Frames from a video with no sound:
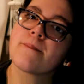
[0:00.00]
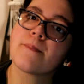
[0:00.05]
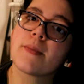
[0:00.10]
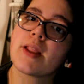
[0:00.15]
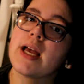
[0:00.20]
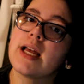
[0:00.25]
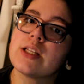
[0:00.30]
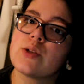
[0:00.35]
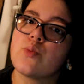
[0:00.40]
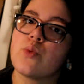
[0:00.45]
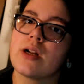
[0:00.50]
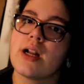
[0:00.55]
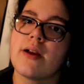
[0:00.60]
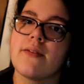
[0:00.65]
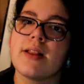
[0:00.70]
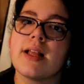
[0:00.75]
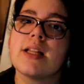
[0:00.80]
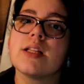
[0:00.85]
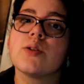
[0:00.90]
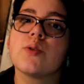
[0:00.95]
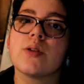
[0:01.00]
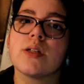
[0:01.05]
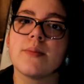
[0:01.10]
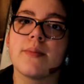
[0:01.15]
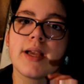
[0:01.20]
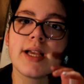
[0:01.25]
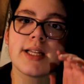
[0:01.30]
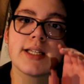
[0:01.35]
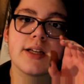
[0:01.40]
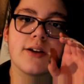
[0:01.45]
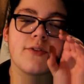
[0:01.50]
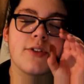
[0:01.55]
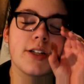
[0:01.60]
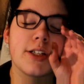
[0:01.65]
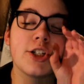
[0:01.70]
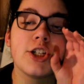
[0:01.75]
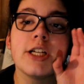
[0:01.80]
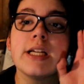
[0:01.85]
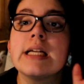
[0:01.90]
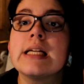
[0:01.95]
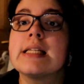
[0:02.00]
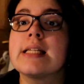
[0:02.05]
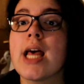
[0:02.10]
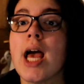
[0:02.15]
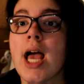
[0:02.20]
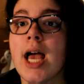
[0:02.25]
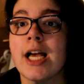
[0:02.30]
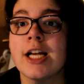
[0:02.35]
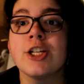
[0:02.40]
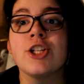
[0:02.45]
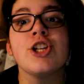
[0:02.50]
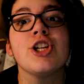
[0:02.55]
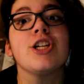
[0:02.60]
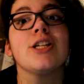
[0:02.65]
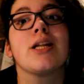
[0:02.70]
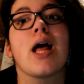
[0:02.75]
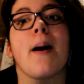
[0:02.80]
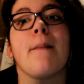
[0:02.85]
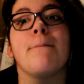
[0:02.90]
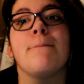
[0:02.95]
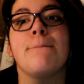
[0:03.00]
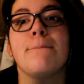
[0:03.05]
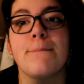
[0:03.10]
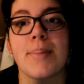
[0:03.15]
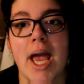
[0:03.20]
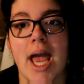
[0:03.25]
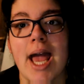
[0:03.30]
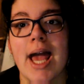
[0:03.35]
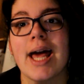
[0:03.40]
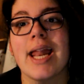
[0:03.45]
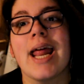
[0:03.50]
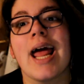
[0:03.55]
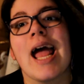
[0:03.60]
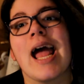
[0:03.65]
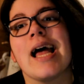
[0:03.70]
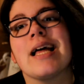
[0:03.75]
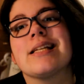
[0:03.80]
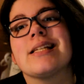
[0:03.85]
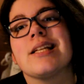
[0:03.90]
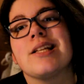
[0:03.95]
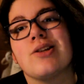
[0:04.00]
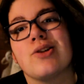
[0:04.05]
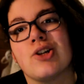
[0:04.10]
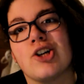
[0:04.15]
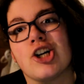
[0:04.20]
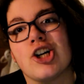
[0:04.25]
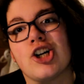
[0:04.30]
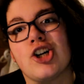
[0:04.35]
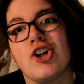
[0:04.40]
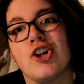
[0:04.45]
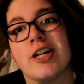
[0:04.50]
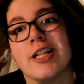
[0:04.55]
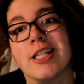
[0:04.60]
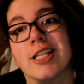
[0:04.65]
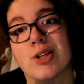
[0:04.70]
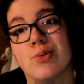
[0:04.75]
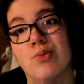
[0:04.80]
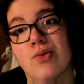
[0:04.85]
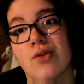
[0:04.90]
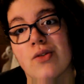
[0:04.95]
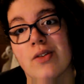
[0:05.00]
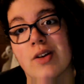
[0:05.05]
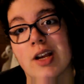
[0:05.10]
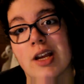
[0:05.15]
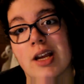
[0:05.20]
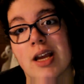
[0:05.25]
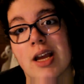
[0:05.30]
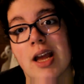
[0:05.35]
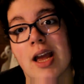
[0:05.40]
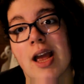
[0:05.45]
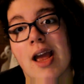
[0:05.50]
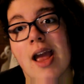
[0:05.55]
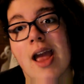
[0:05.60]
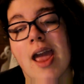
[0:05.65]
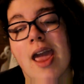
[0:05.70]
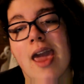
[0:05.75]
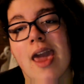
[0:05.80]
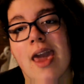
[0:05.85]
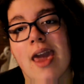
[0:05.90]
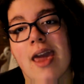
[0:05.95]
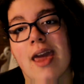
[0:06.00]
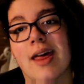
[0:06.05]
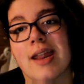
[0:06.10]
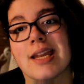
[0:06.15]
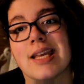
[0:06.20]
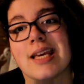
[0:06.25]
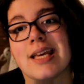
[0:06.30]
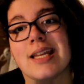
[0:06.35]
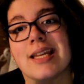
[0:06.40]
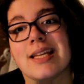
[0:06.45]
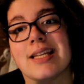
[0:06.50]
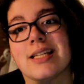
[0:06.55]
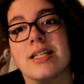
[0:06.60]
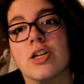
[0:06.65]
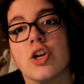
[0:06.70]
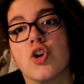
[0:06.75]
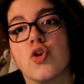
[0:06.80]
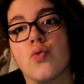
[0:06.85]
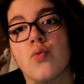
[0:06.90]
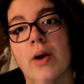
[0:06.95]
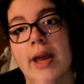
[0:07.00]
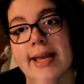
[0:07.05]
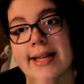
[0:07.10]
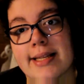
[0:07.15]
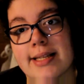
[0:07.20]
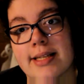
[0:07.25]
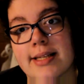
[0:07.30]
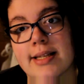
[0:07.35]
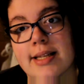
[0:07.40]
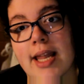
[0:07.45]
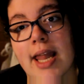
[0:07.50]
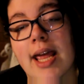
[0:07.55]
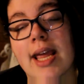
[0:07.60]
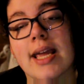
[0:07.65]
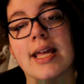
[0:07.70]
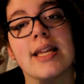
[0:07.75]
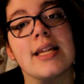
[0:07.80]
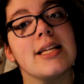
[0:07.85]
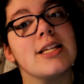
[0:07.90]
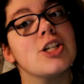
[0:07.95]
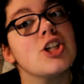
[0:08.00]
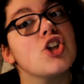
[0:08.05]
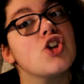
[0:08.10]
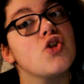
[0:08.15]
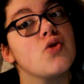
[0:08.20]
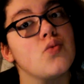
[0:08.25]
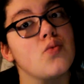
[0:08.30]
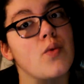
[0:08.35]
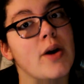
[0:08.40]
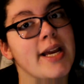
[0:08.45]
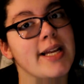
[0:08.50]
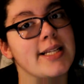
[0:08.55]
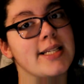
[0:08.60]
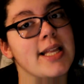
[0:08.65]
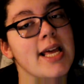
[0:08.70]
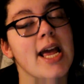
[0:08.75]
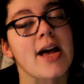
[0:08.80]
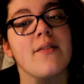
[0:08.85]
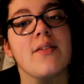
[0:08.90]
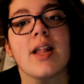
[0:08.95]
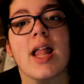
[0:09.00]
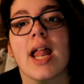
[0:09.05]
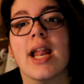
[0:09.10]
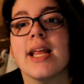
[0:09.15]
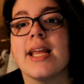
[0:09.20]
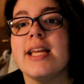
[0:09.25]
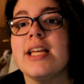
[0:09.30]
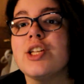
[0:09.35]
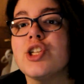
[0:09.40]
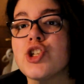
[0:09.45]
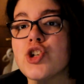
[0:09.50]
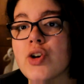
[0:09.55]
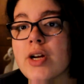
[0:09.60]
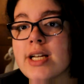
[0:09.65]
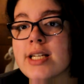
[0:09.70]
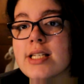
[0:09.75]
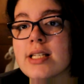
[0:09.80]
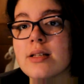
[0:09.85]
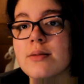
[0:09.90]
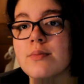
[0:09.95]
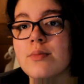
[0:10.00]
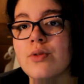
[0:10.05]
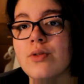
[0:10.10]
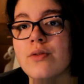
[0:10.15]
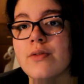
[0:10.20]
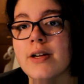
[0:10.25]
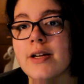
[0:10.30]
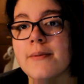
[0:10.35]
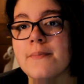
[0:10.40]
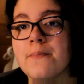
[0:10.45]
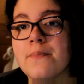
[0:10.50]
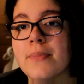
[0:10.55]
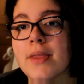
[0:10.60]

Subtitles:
That's whatever. That doesn't really make a difference. She is a badass little girl in this movie, and it is great. It is great. They have a lot of Easter eggs in the movie.